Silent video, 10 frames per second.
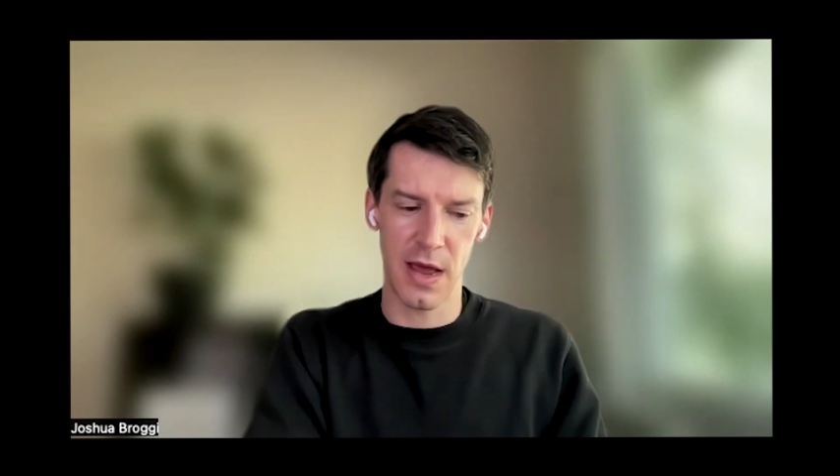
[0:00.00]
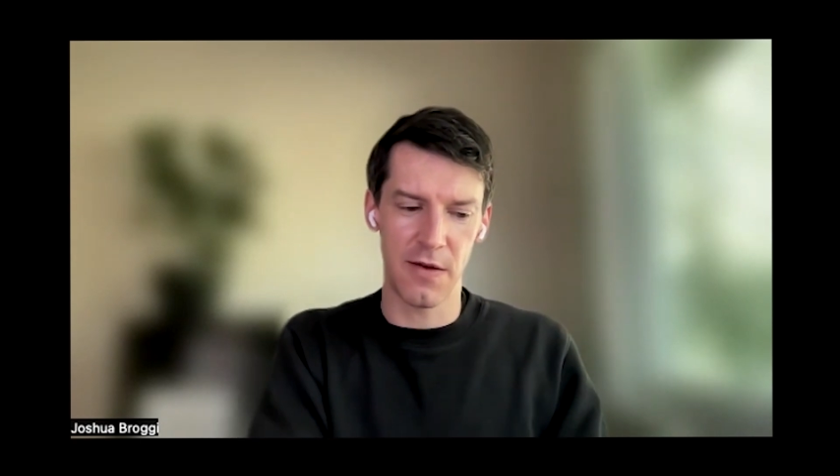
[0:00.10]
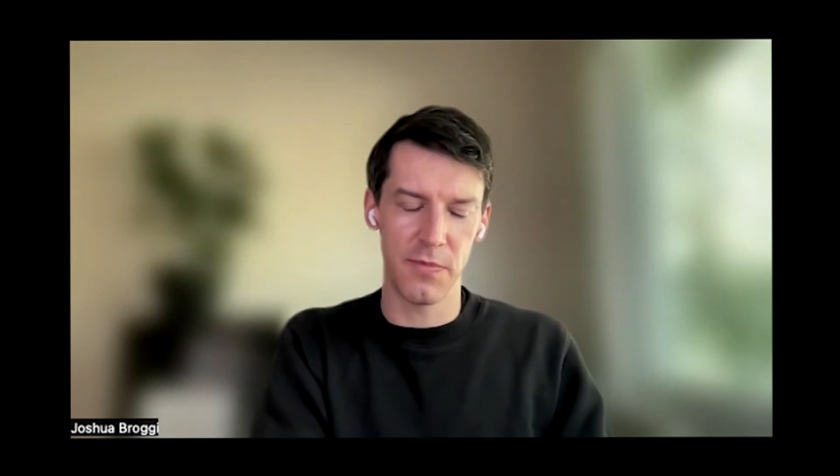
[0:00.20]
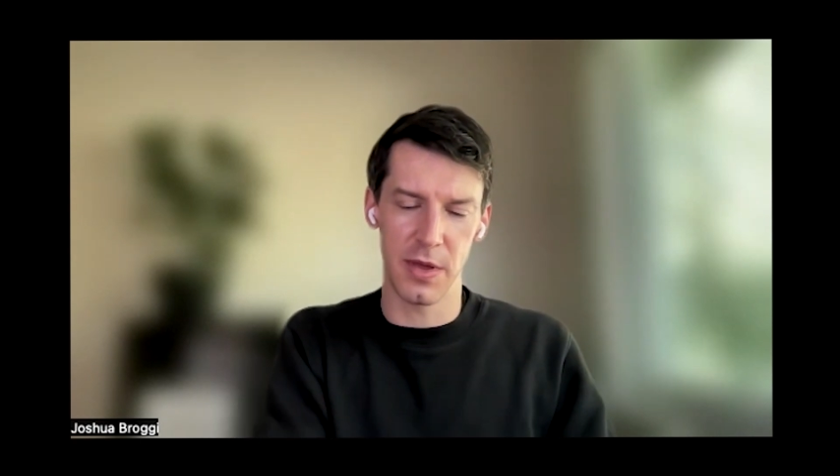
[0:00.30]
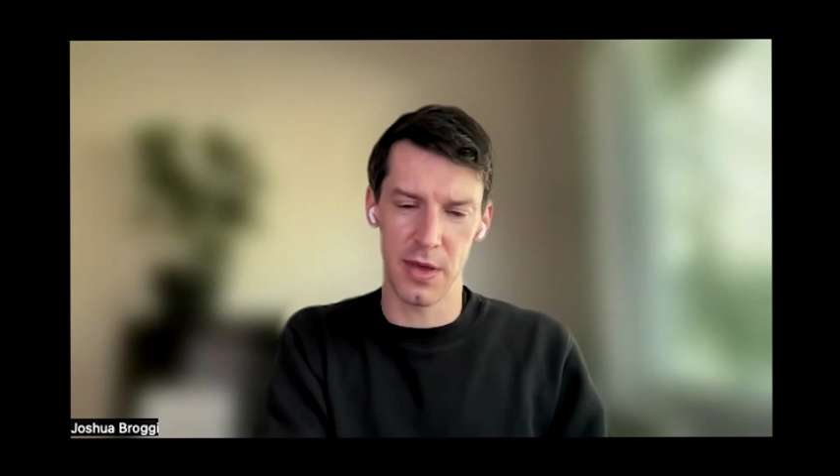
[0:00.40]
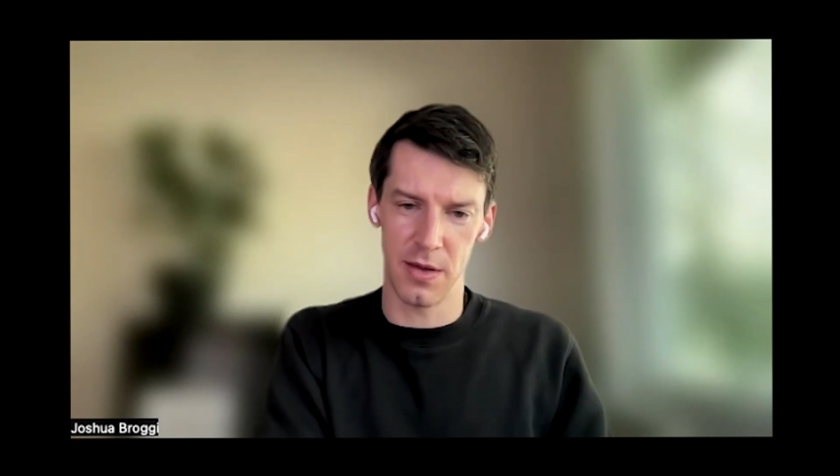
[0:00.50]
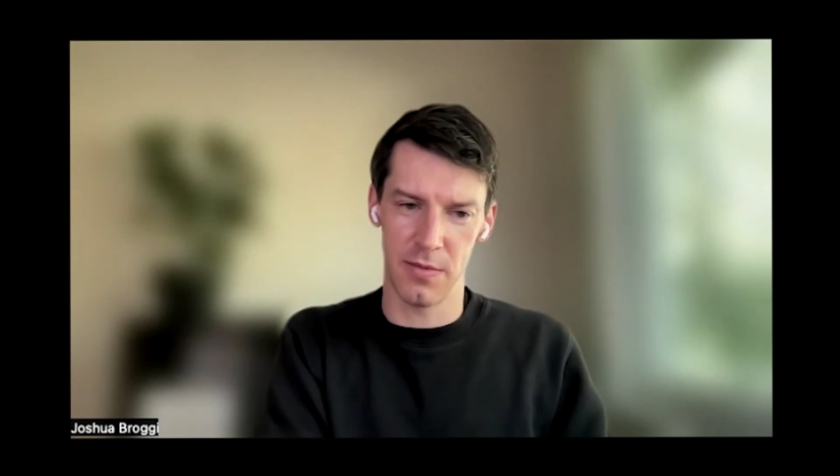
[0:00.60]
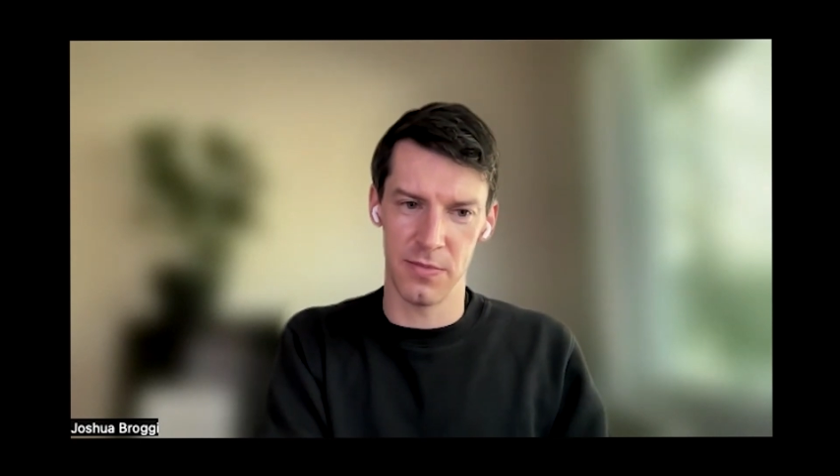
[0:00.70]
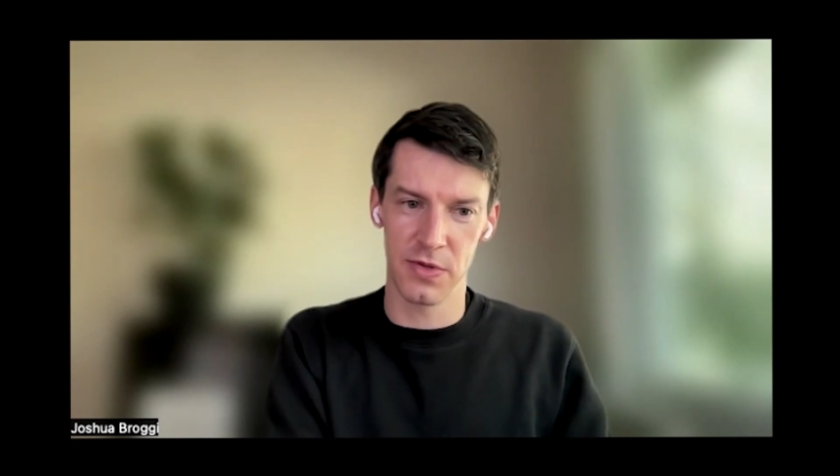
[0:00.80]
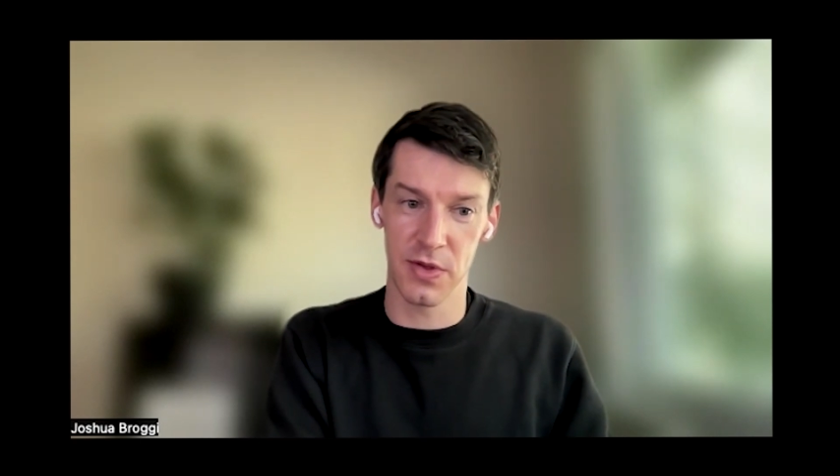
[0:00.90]
have
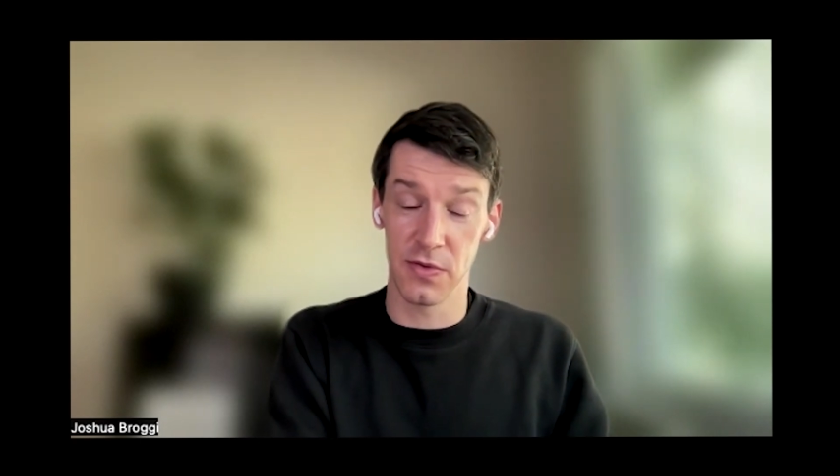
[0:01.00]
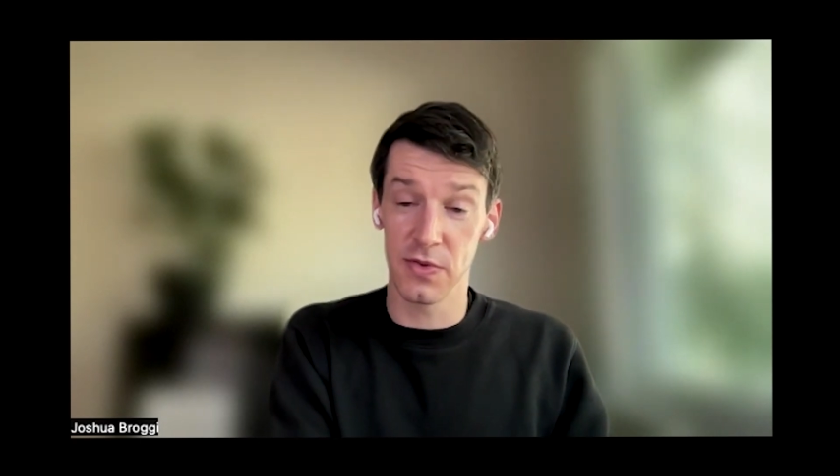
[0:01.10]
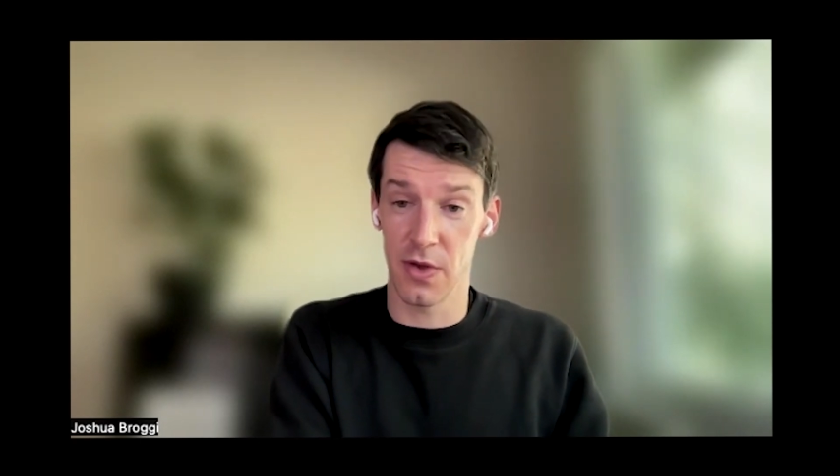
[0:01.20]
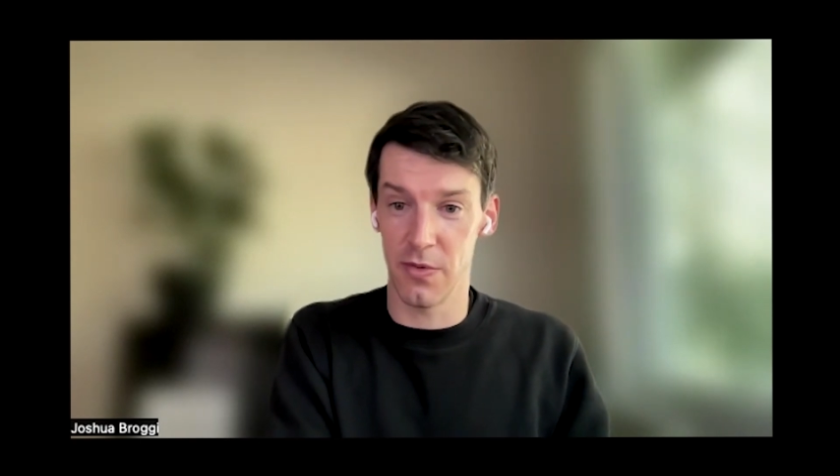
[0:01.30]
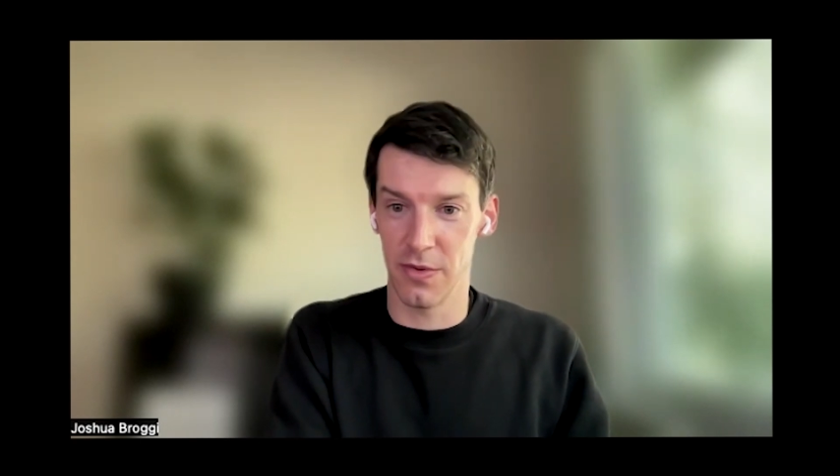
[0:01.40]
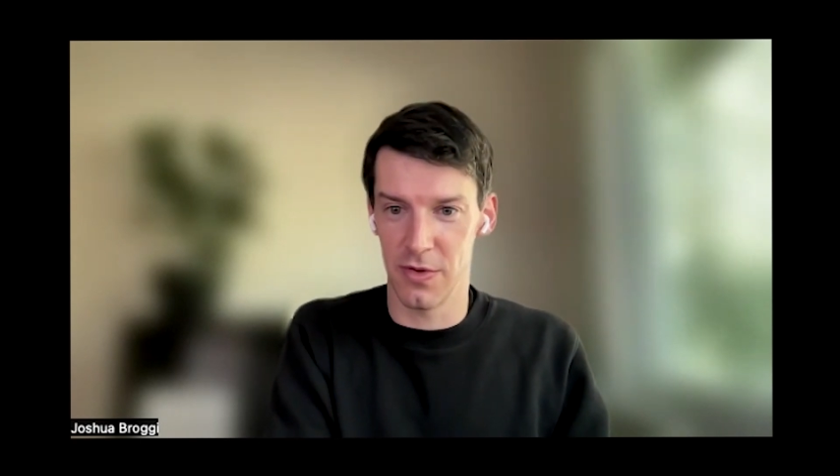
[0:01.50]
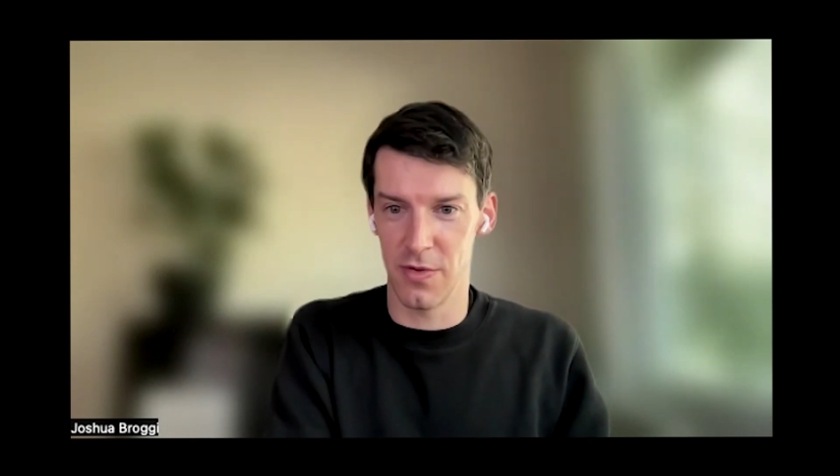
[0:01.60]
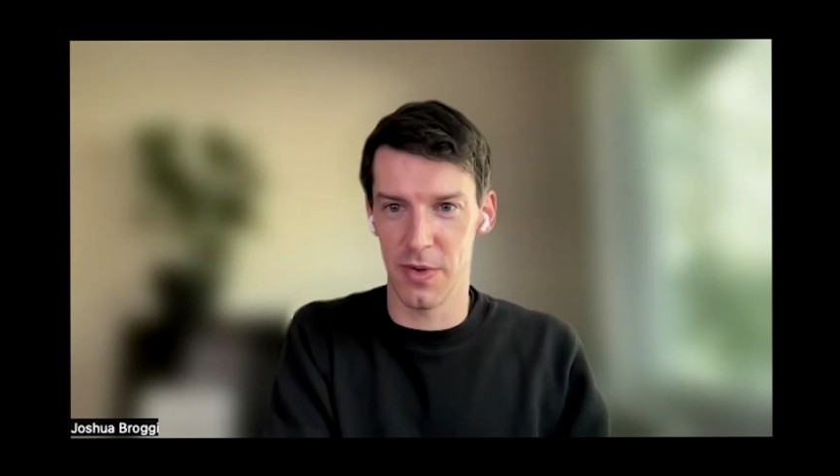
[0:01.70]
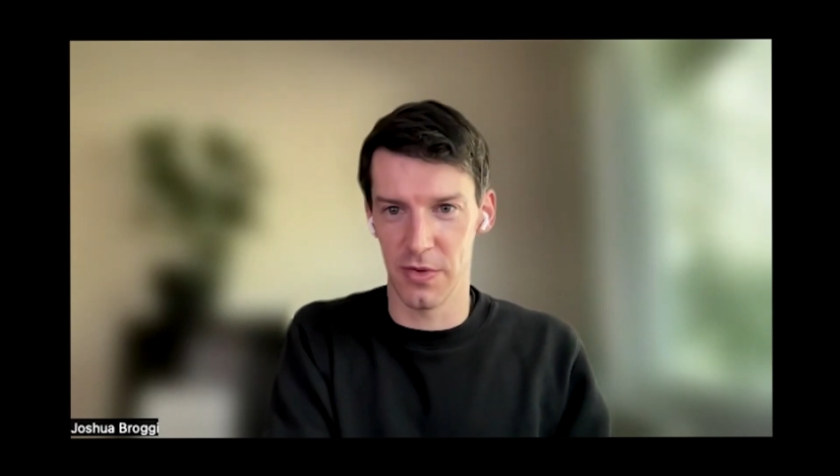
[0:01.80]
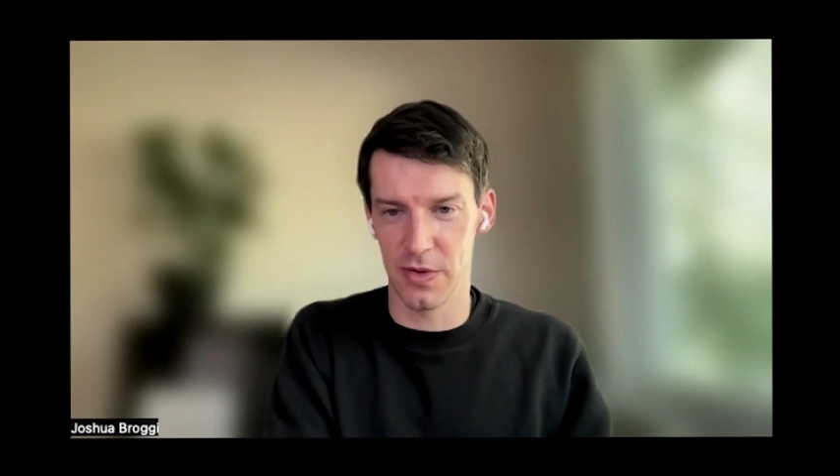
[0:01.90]
become so slow in their
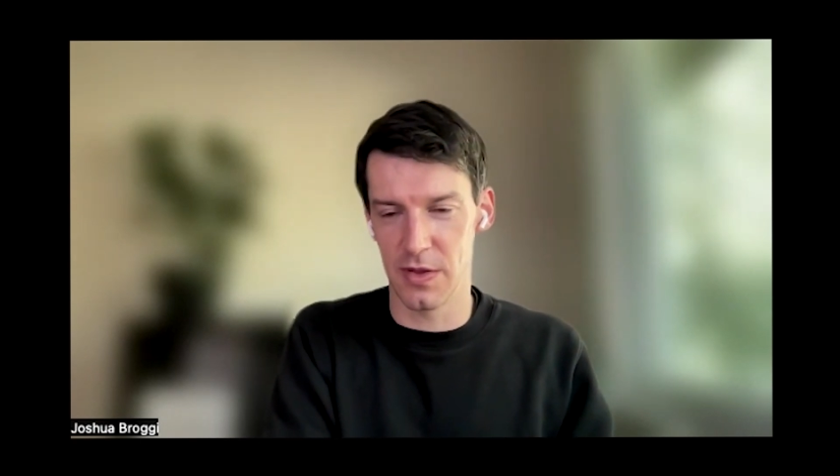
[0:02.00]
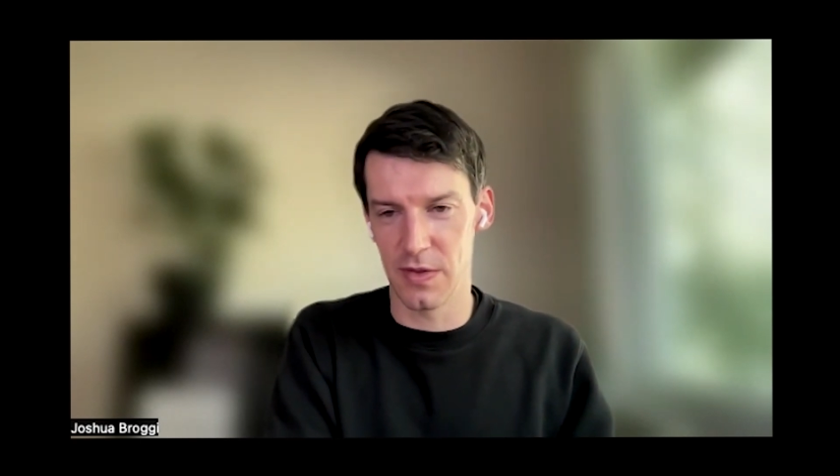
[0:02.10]
ability